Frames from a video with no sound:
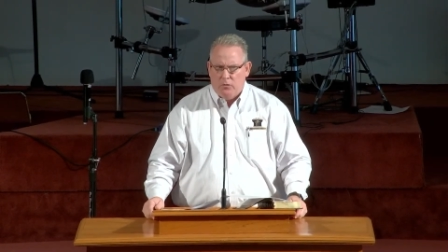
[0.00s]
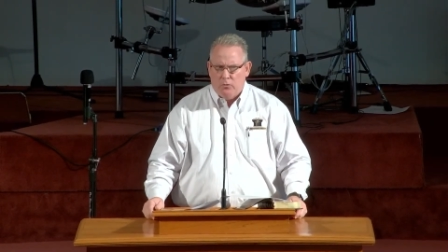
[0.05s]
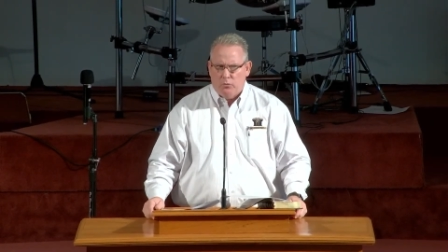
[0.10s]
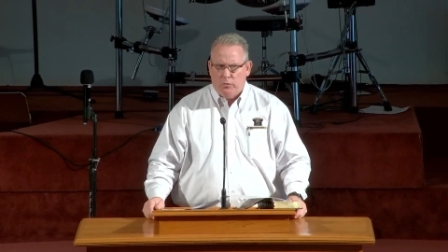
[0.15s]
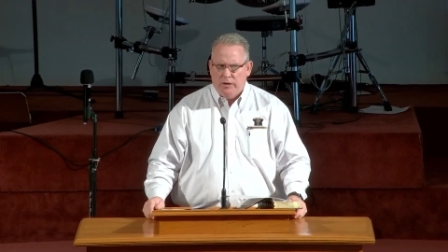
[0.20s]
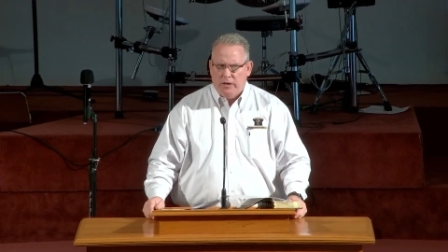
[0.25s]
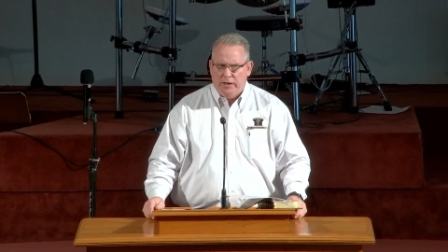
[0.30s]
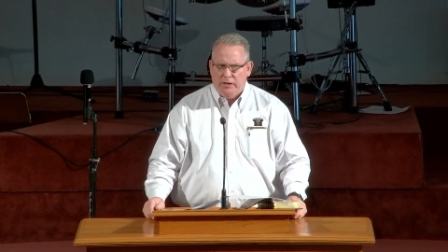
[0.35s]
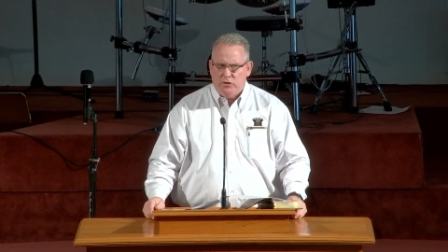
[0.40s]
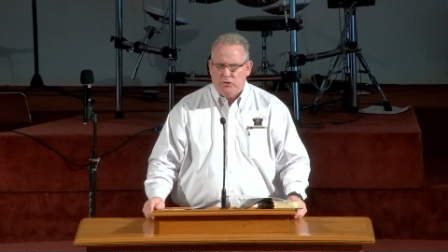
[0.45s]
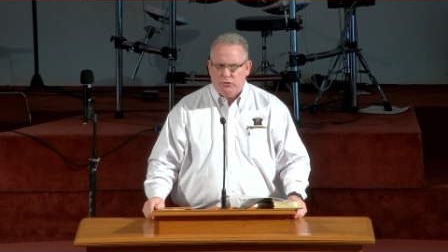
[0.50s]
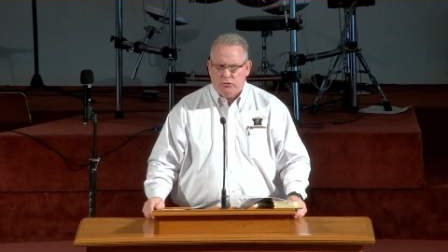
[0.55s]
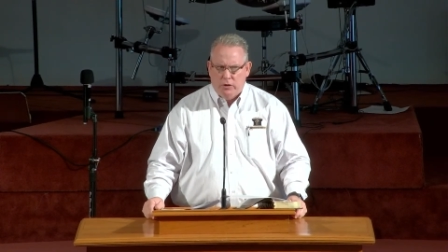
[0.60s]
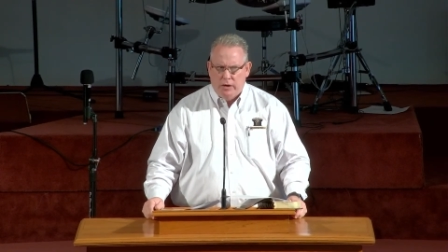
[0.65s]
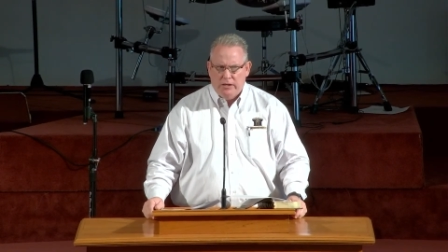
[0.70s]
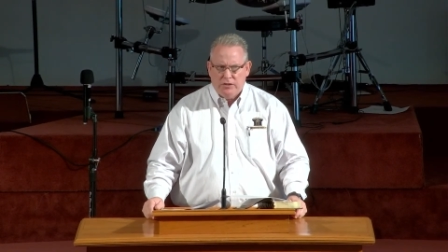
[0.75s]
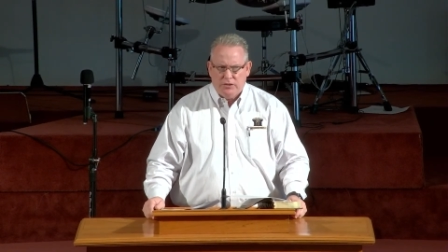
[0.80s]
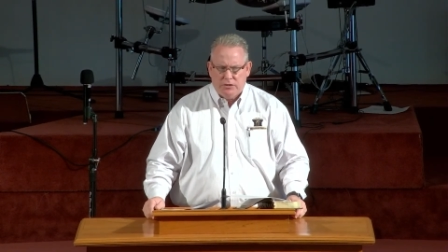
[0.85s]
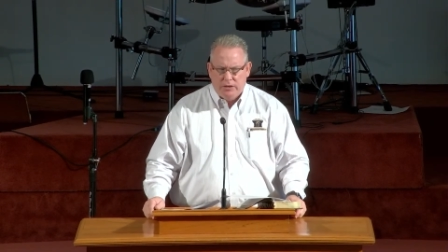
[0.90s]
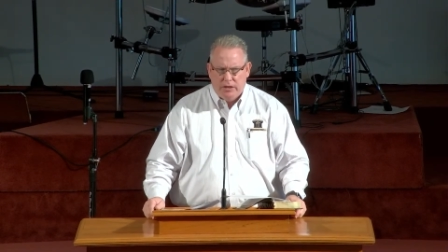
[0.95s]
really
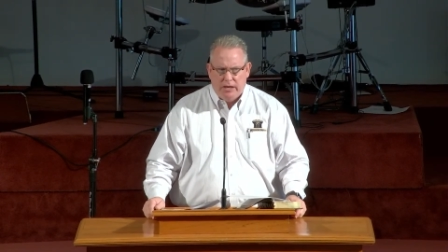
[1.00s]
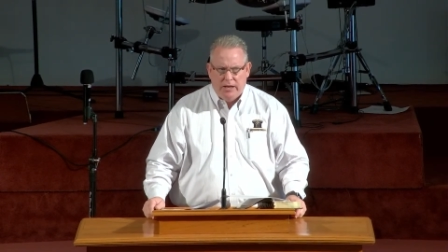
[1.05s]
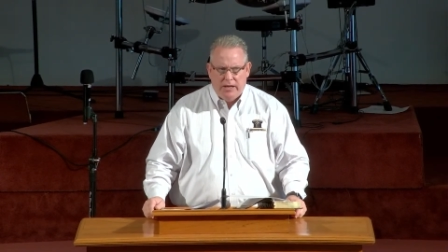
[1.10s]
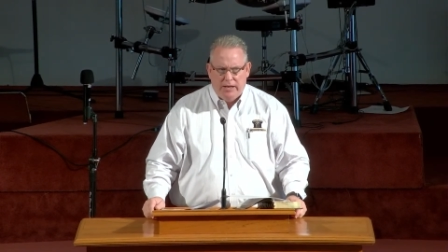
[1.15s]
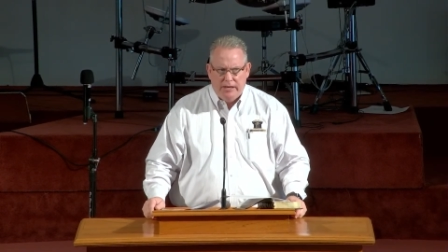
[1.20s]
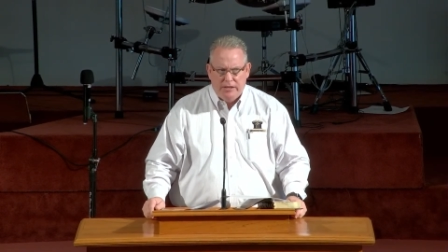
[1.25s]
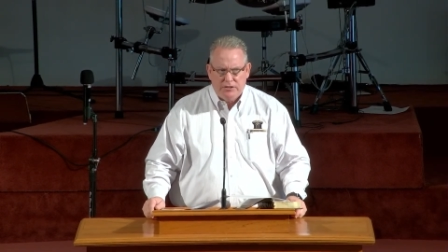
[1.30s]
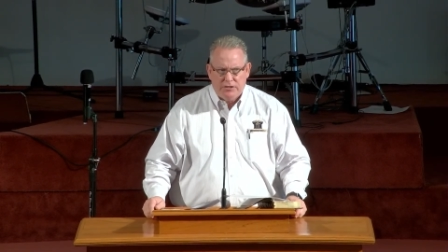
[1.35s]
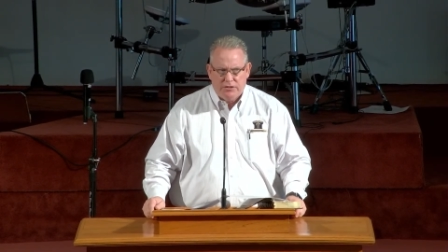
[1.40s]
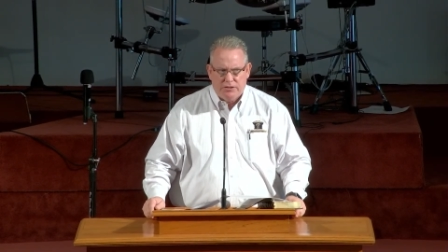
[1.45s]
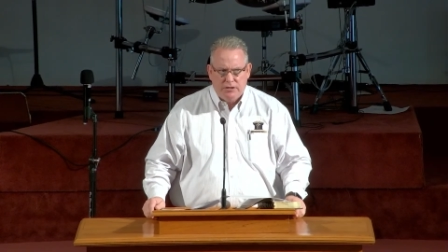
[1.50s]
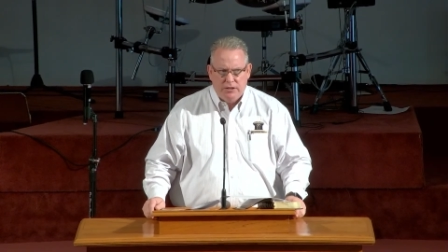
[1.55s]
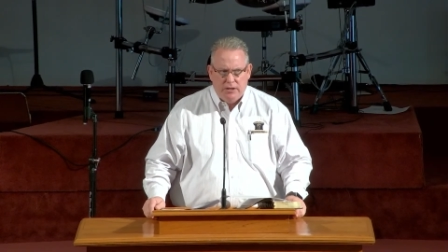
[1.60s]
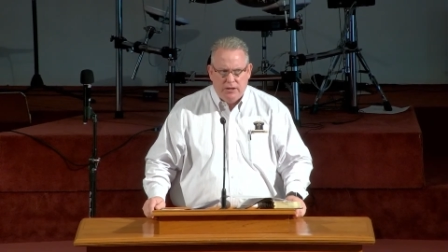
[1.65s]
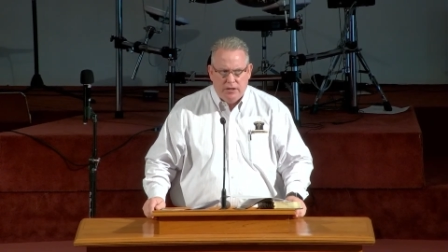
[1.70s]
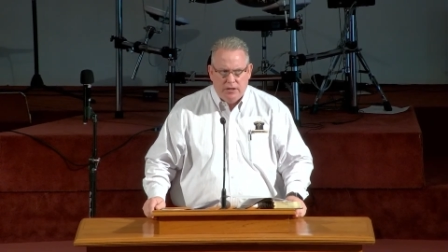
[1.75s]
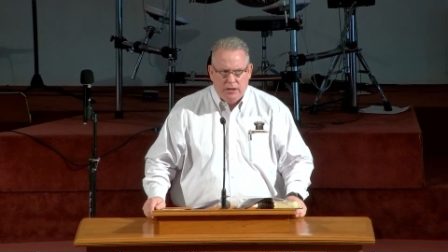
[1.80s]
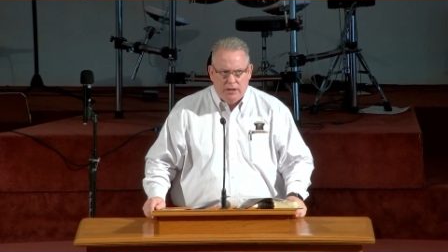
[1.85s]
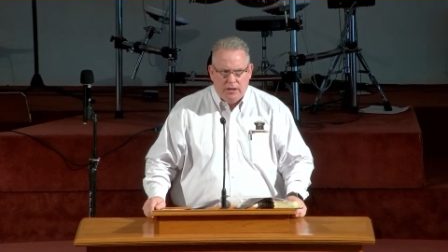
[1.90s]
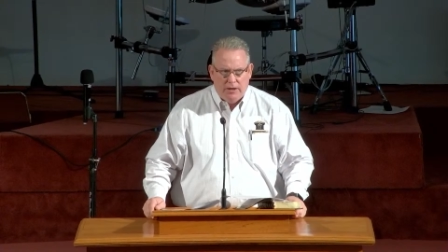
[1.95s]
trust us
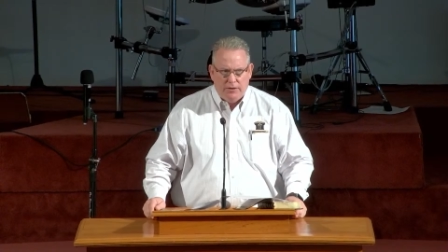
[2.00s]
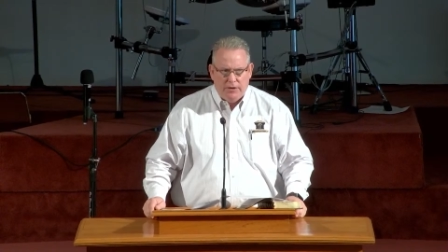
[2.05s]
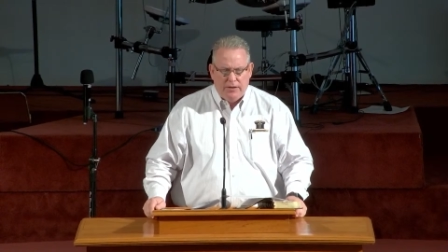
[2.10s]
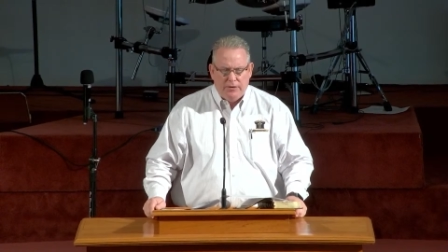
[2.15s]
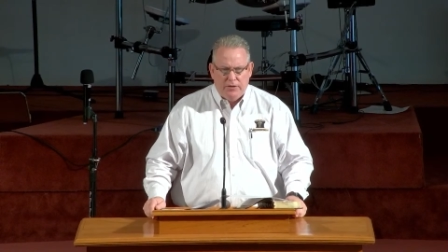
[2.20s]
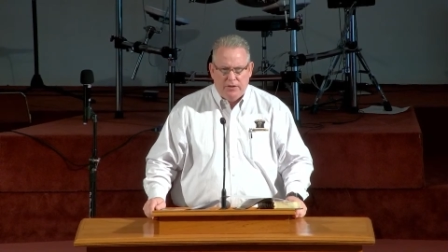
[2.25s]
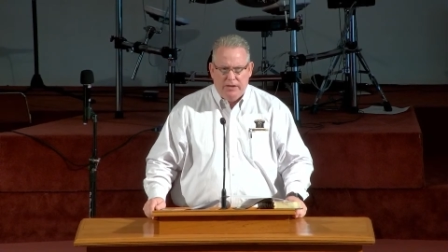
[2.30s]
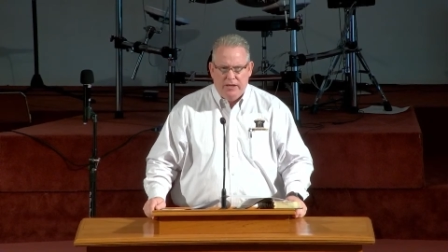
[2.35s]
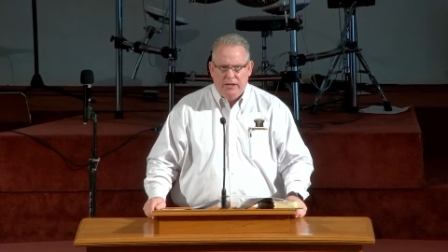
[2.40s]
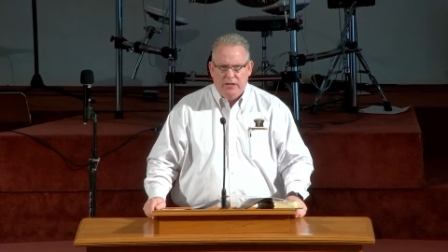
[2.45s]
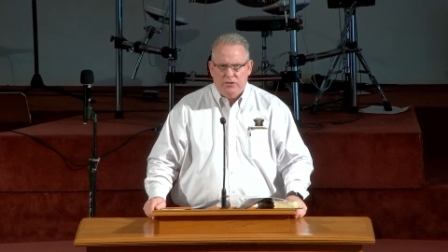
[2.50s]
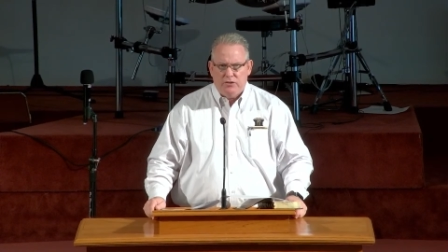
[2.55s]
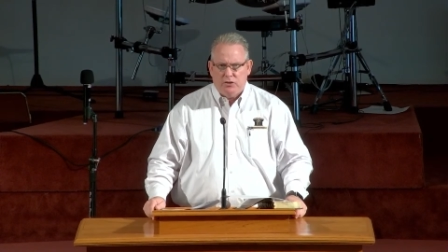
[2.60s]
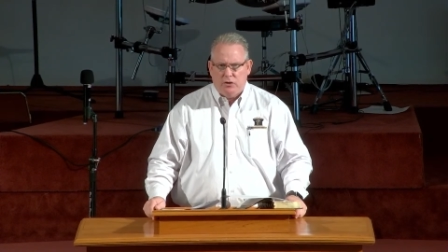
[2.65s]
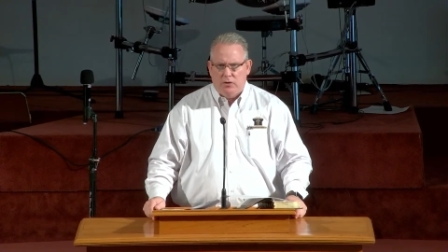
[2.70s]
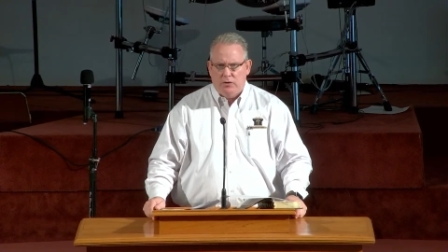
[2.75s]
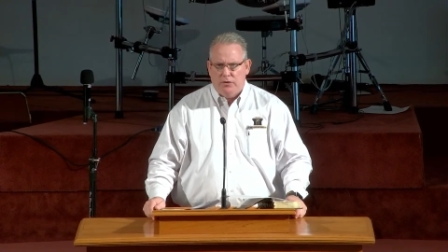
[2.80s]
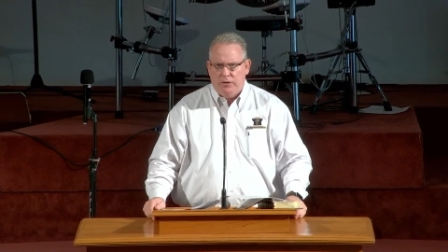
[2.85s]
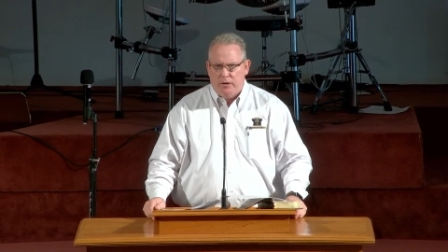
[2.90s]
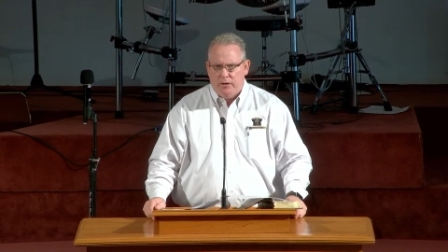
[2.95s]
uh, that these
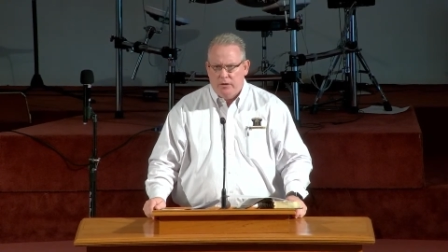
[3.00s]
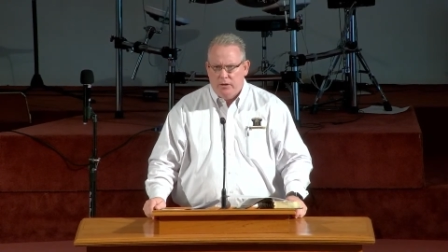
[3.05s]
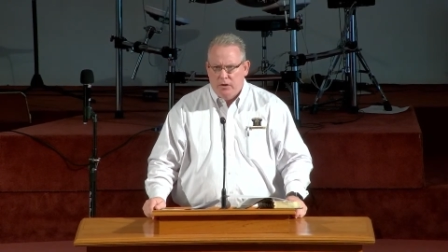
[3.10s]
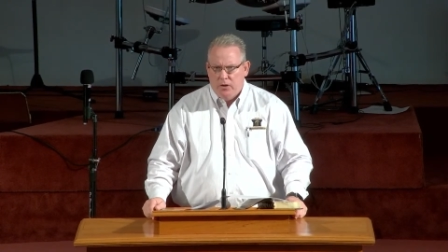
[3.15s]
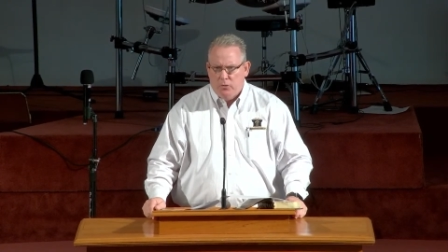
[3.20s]
are the